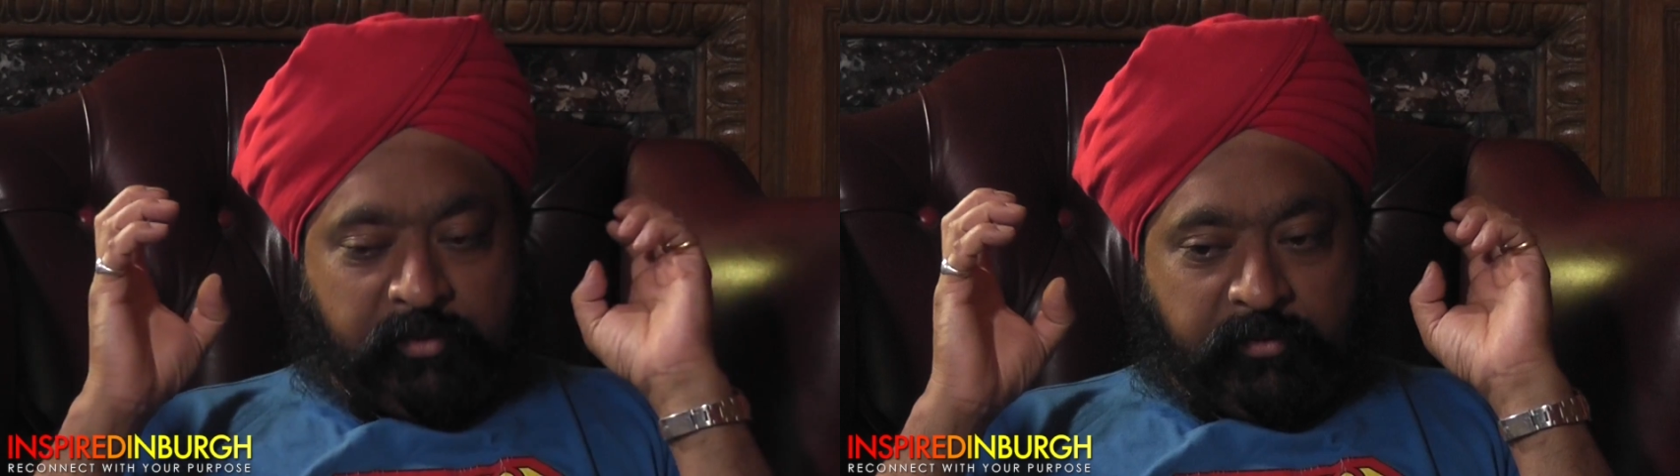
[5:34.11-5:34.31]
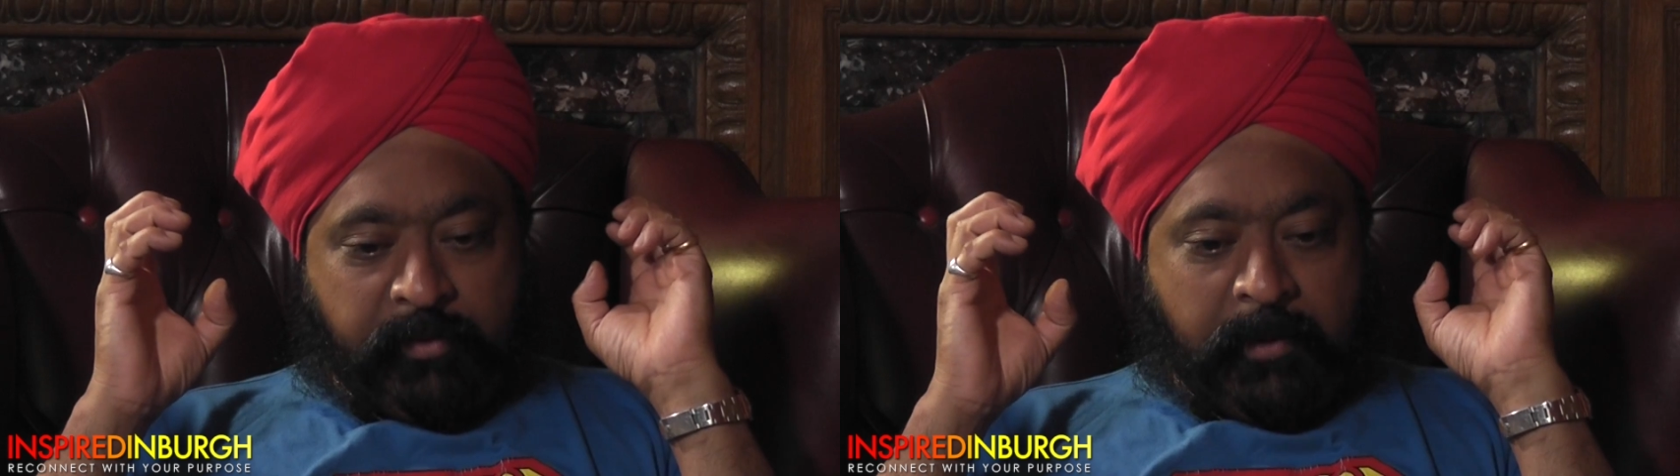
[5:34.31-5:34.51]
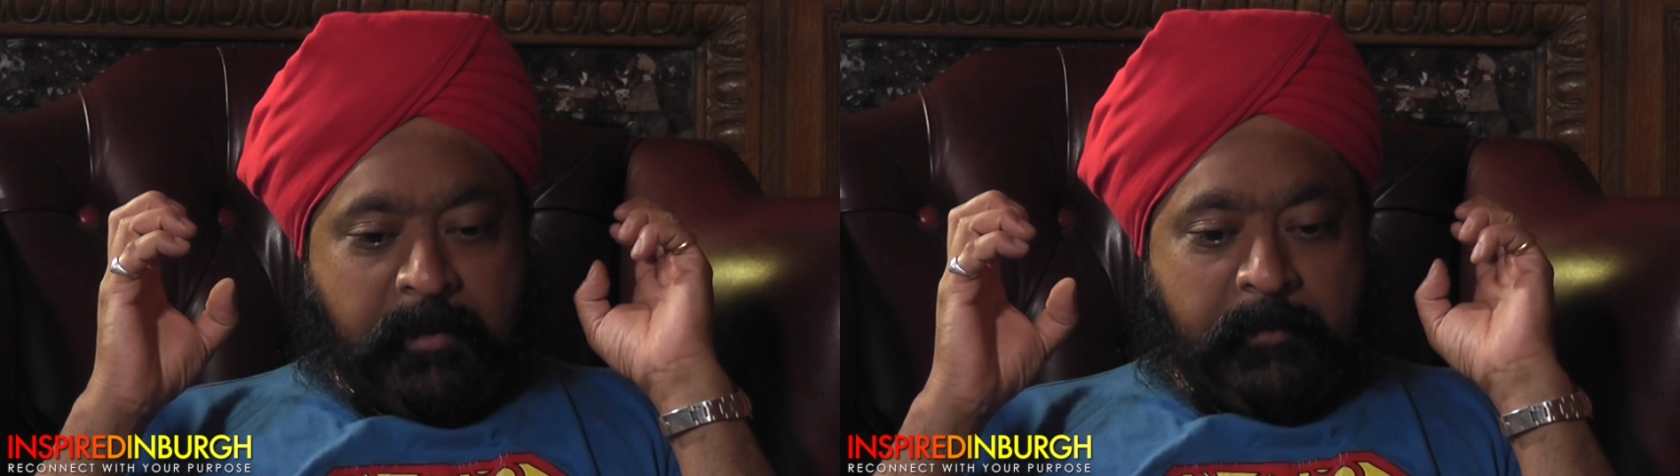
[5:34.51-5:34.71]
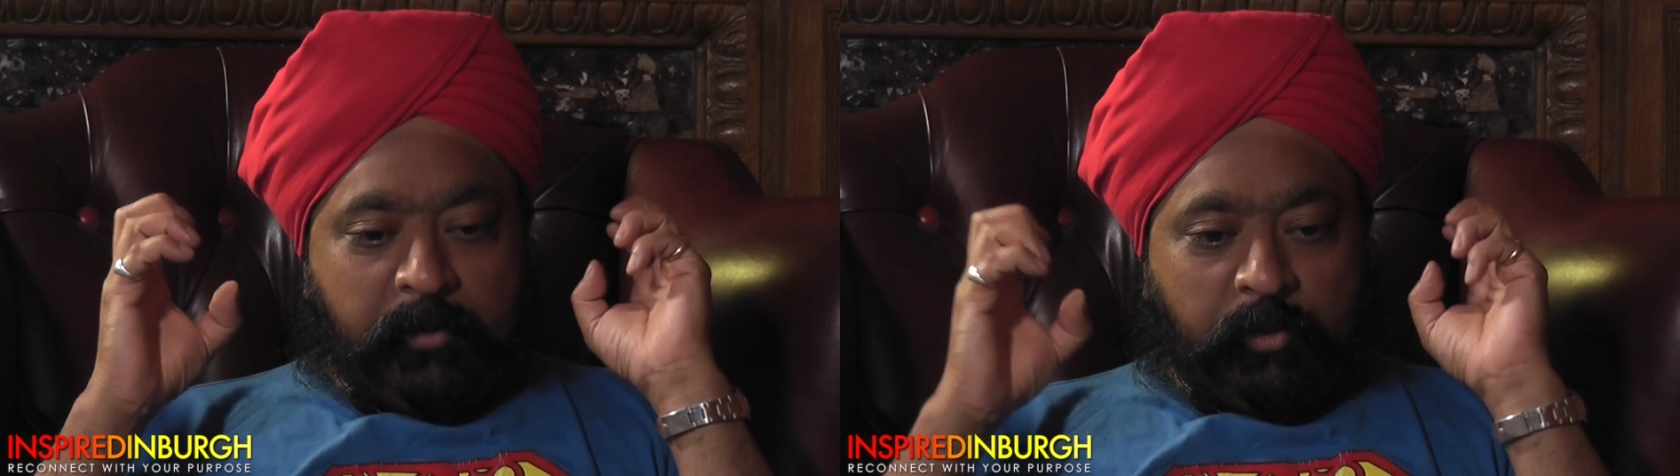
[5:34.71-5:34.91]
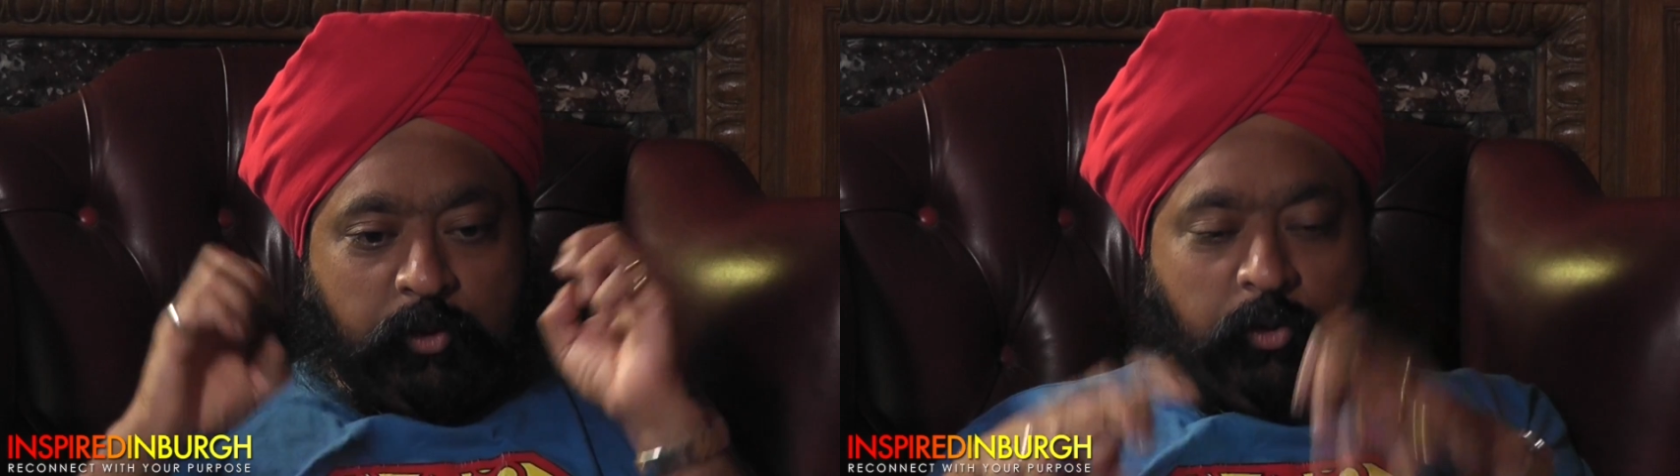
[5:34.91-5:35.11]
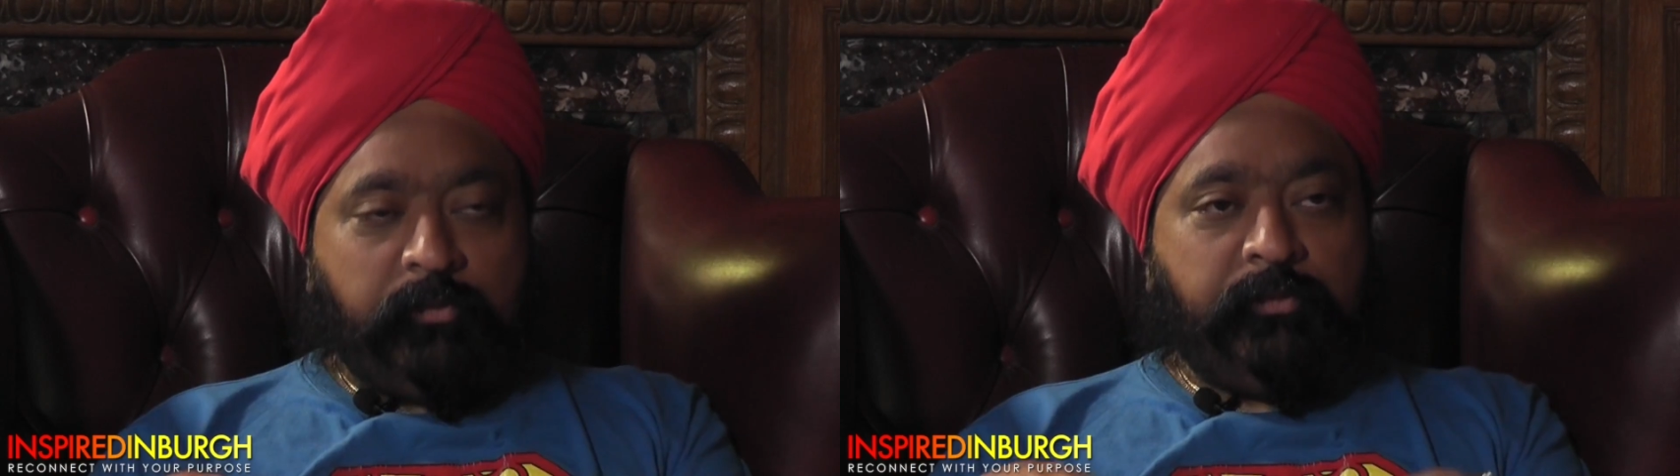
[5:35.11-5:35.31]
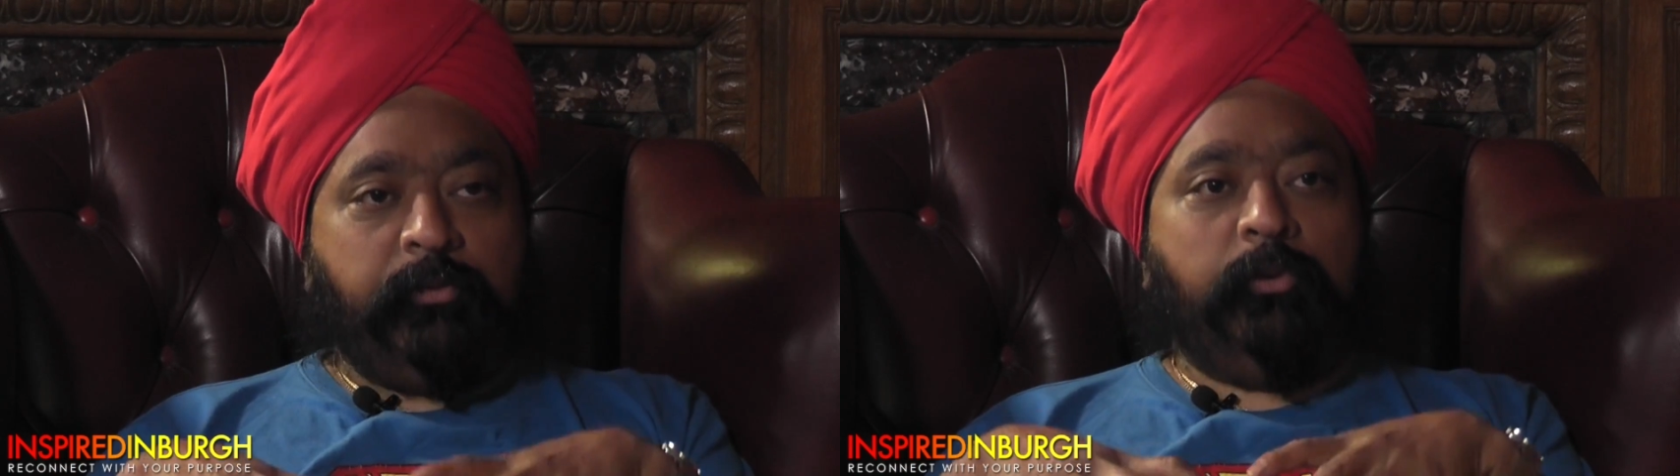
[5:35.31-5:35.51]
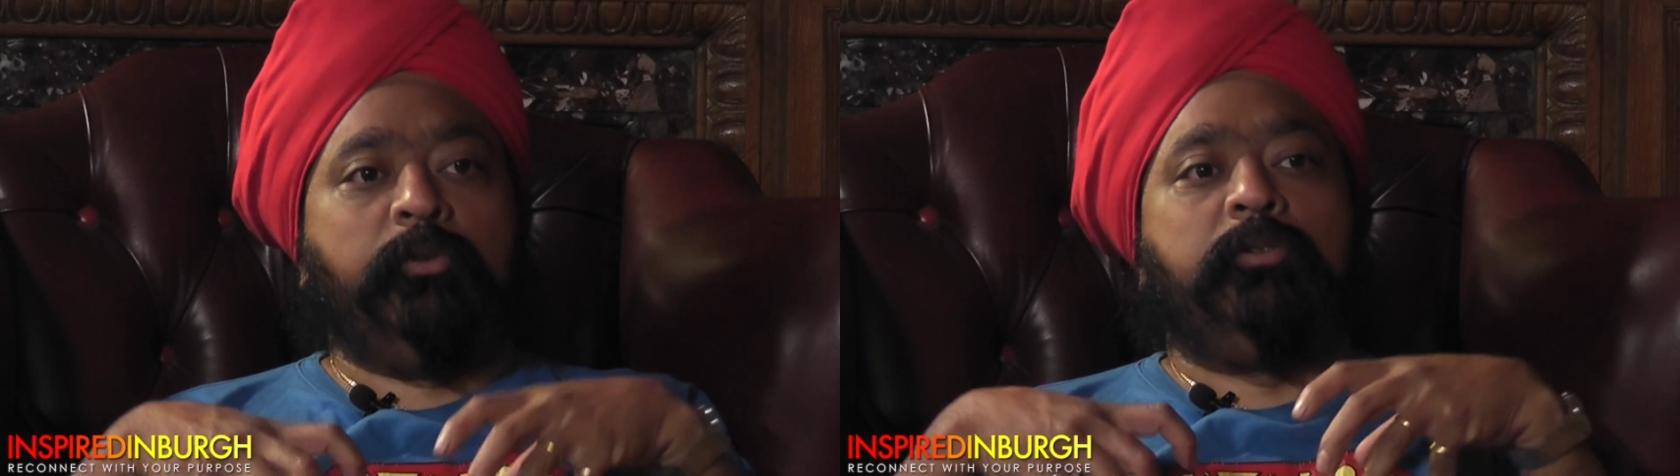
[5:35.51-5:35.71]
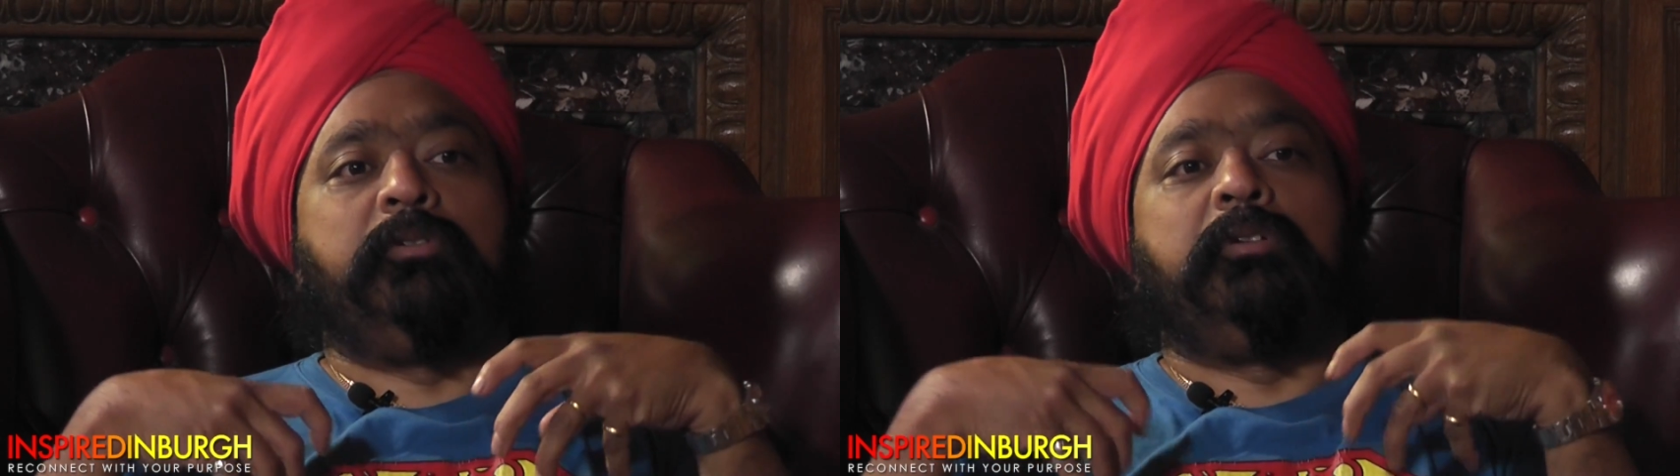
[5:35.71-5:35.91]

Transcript: of good food,